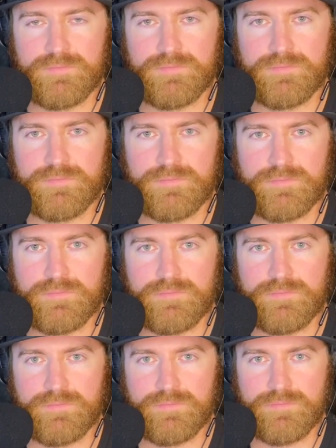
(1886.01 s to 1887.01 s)

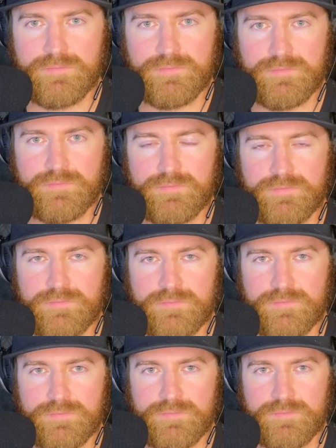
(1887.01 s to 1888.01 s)

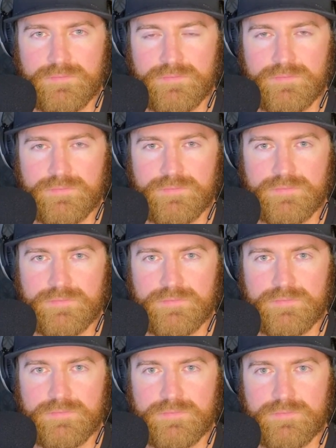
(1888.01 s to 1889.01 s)

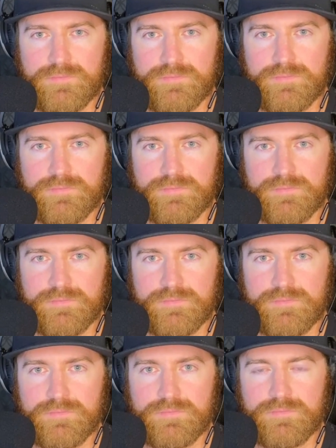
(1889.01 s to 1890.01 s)

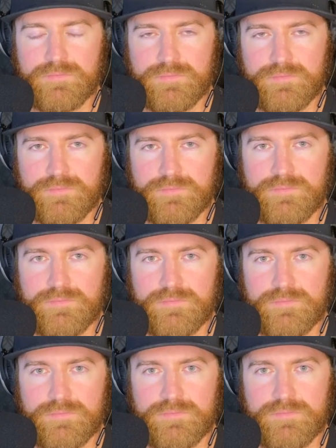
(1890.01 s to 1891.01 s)

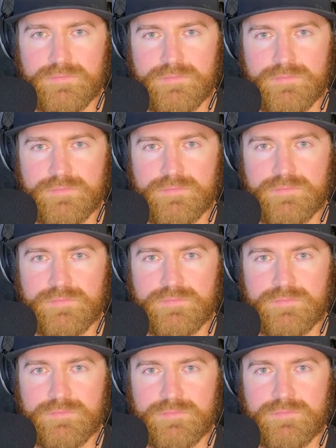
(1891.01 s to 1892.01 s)

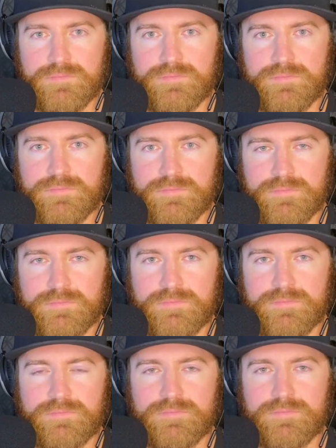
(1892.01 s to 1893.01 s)

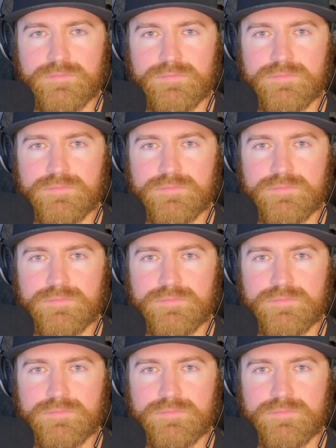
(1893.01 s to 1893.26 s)
The person shown says nothing.